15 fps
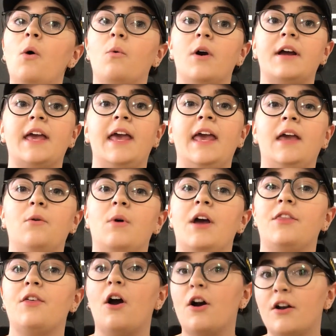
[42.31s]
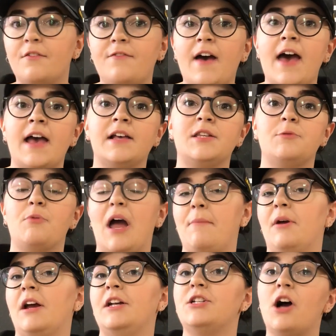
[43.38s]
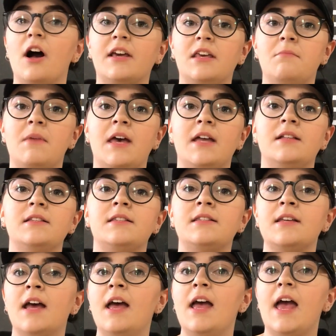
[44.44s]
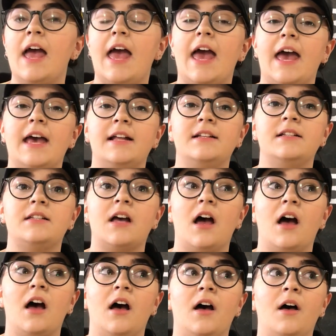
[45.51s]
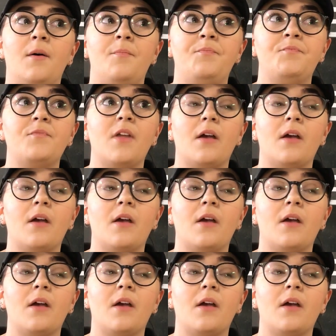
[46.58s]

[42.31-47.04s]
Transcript: working with artifacts, primary documents, and